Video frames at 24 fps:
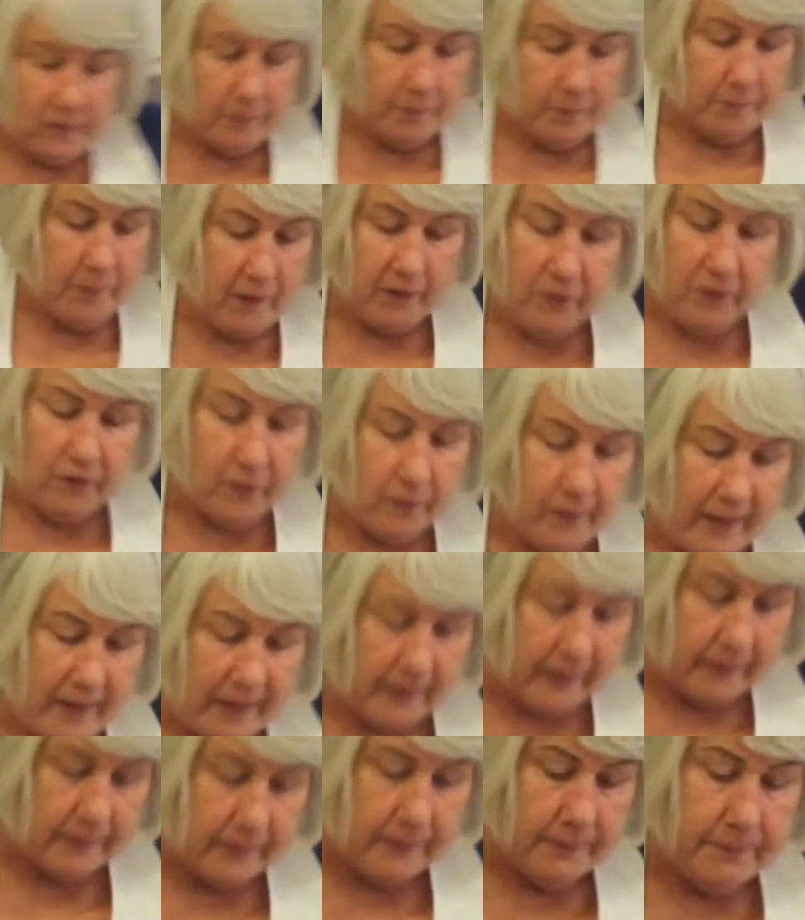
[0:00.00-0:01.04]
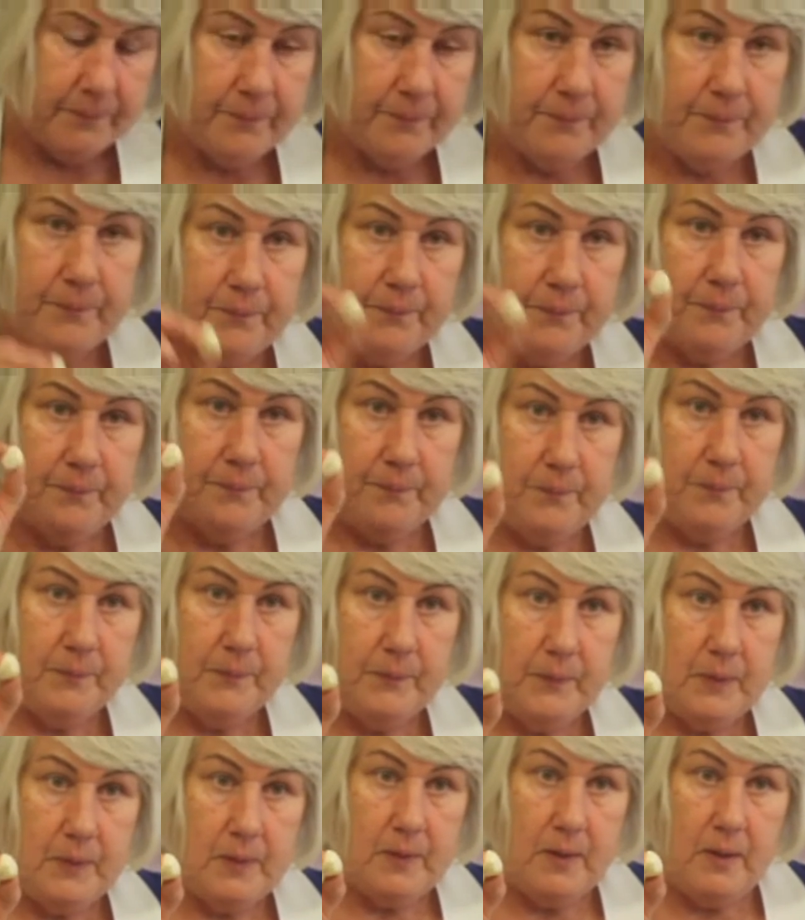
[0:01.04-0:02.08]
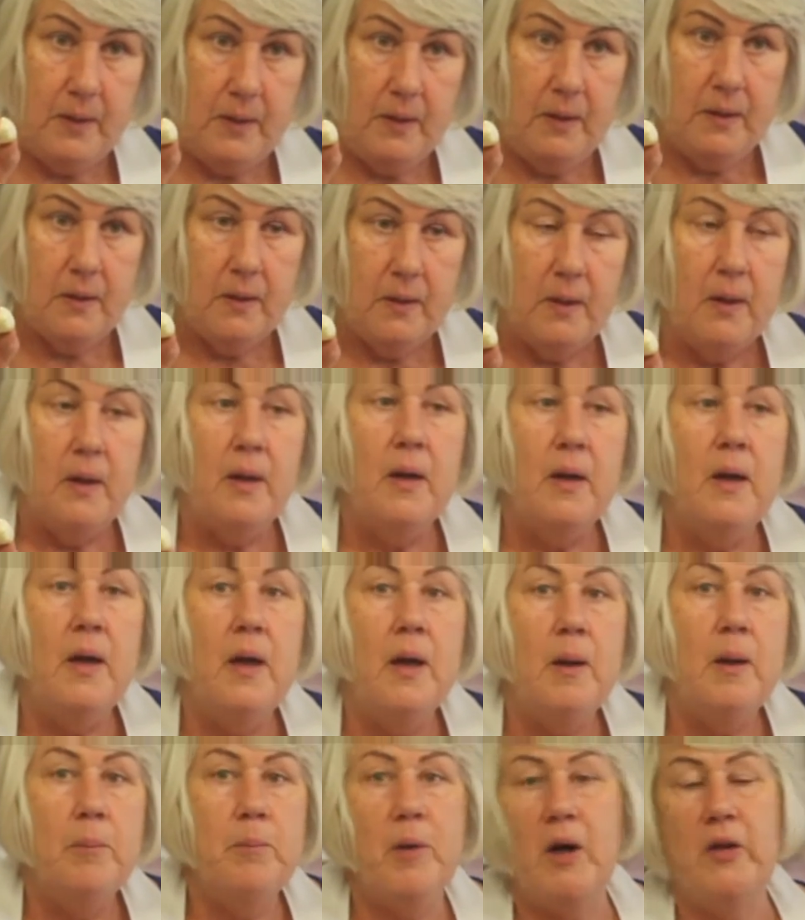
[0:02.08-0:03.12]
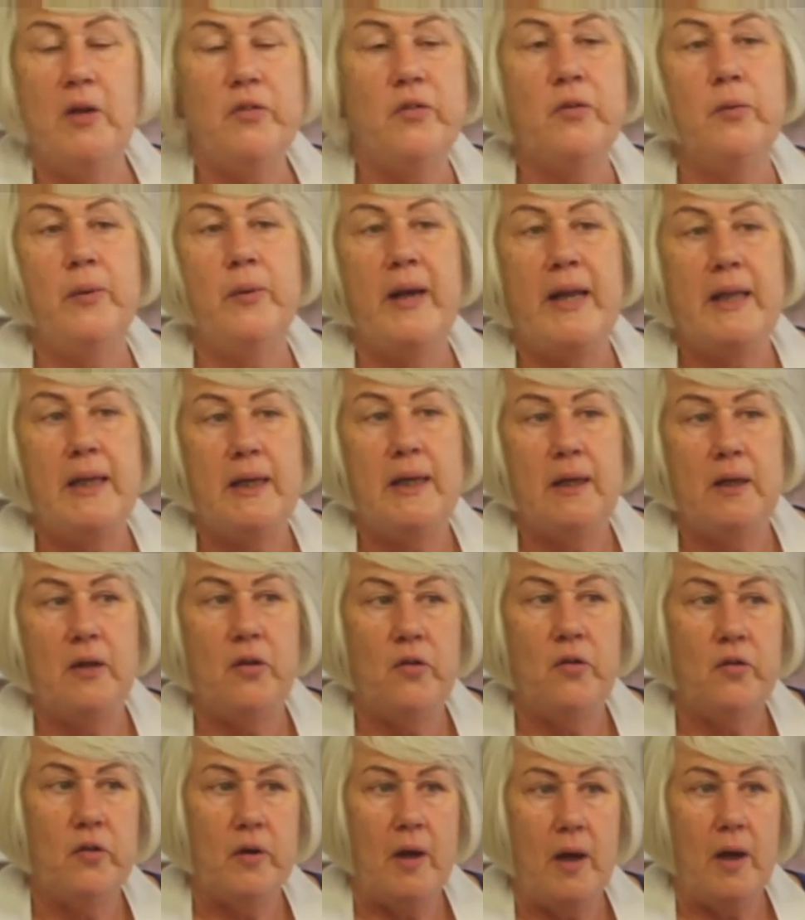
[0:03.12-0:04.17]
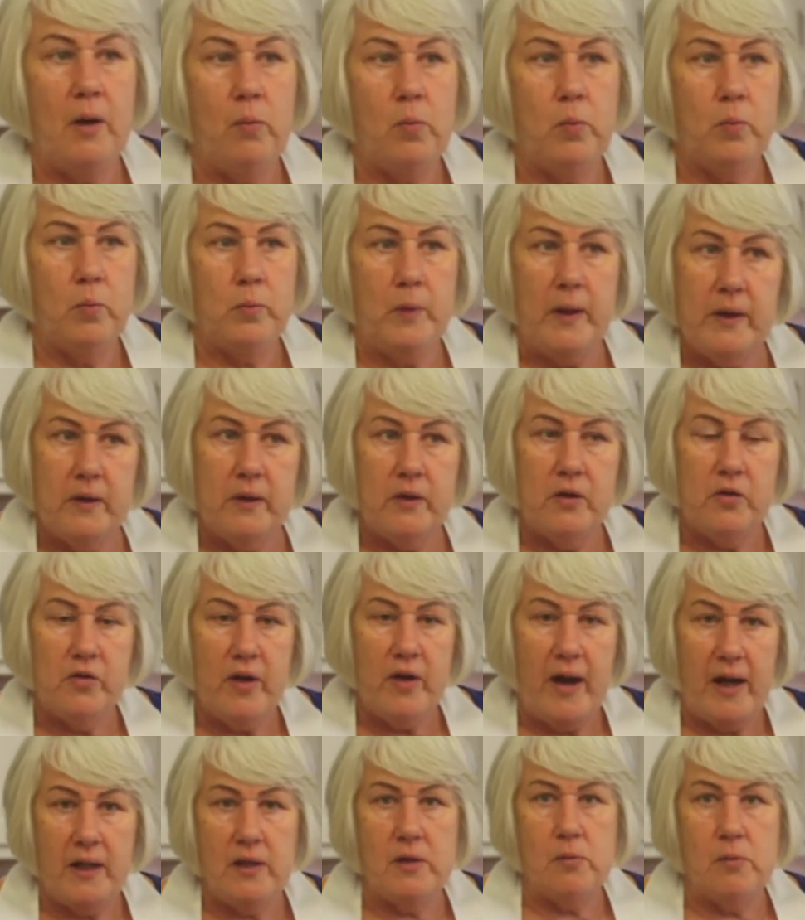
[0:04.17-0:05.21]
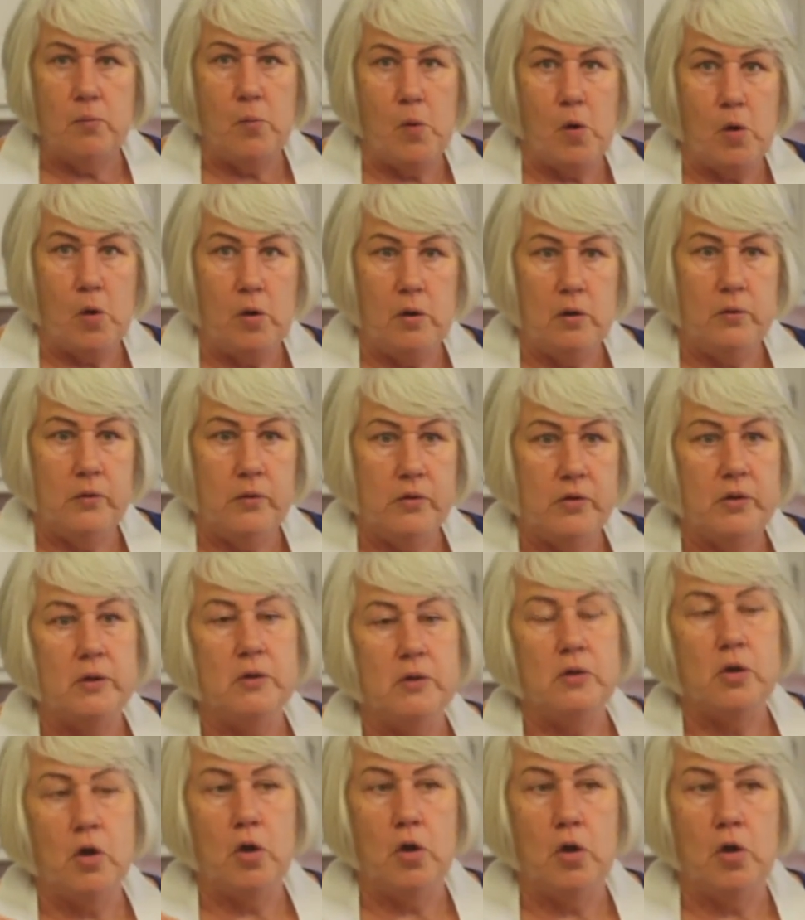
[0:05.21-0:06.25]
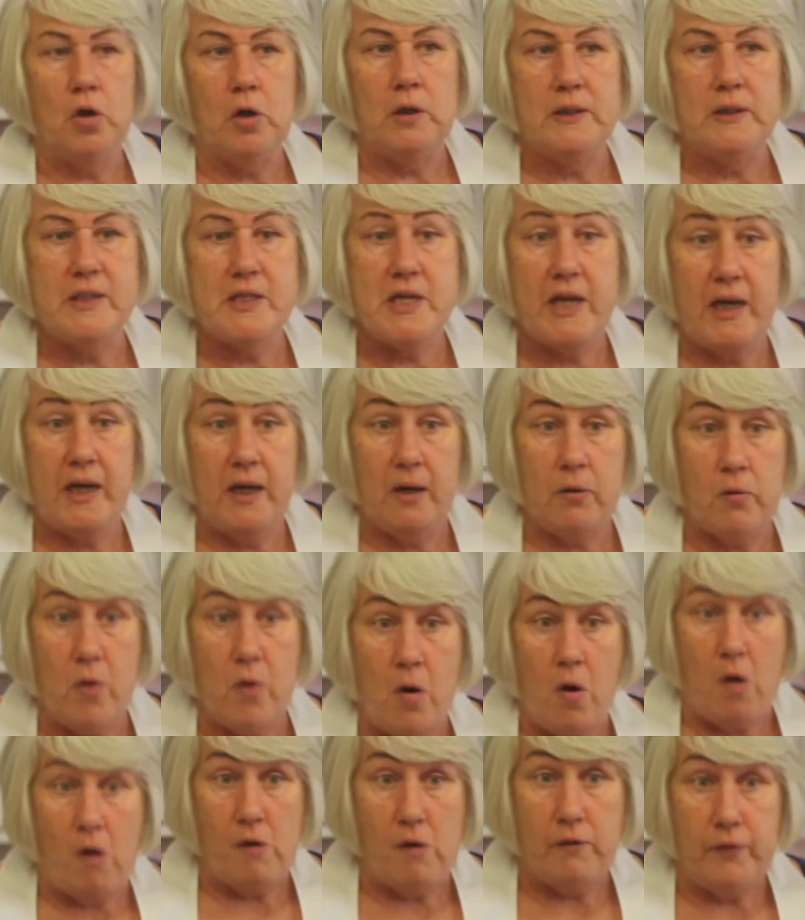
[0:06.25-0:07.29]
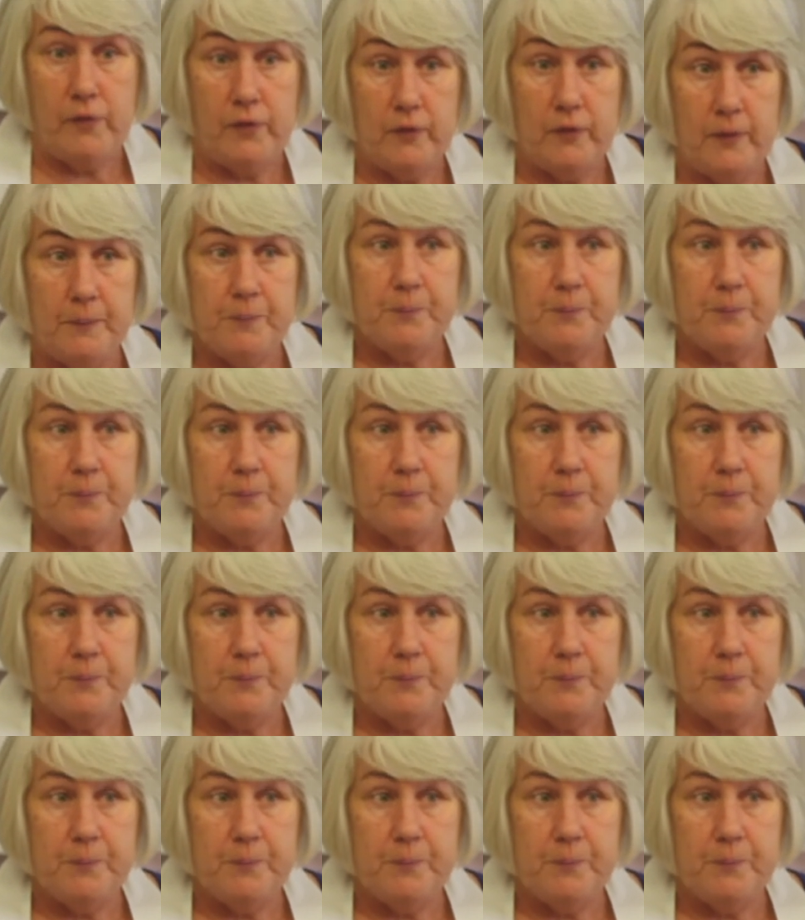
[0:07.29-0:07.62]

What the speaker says: mozzarella, okay? Mozzarella is an Italian word called tear off.